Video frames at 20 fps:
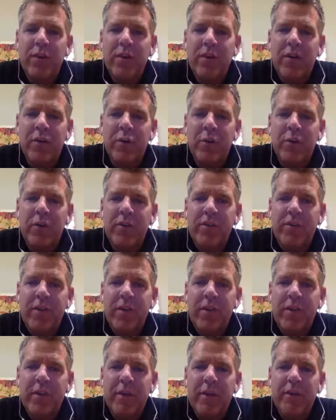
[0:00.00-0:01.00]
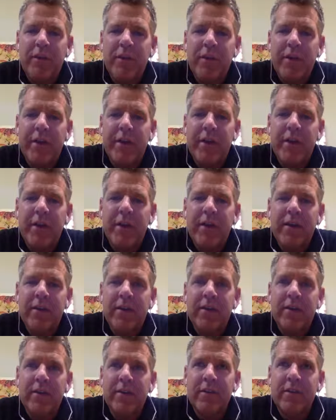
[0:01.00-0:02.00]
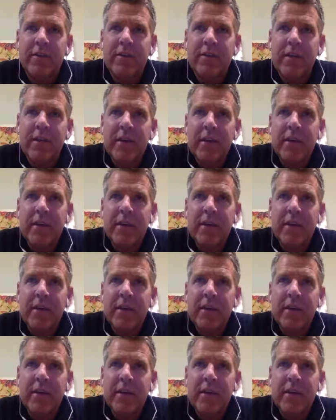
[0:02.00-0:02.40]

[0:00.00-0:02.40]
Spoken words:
out a homework assignment every day, and